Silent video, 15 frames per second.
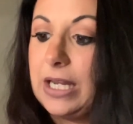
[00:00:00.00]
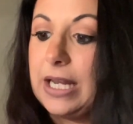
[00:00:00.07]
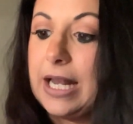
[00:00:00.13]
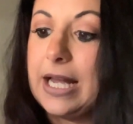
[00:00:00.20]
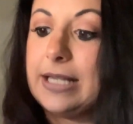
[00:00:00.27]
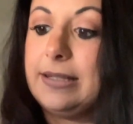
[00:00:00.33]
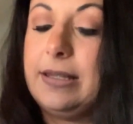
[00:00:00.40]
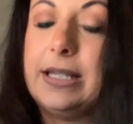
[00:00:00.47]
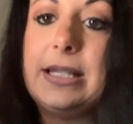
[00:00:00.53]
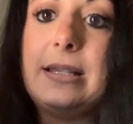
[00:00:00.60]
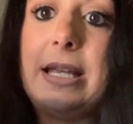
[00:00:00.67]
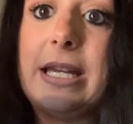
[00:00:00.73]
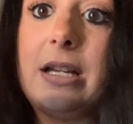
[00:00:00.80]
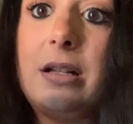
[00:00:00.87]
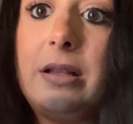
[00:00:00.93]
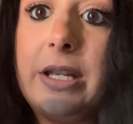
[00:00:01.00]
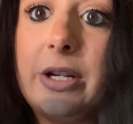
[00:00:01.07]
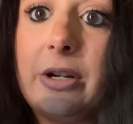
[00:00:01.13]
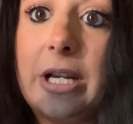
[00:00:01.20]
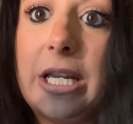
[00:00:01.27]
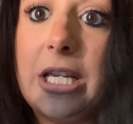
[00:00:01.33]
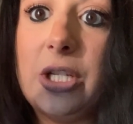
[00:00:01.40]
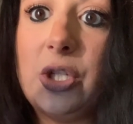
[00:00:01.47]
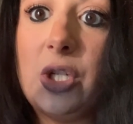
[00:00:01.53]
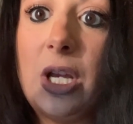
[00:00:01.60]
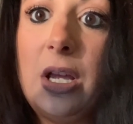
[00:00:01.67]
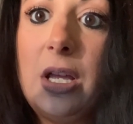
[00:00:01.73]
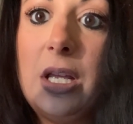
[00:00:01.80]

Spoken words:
It has this like clear-ish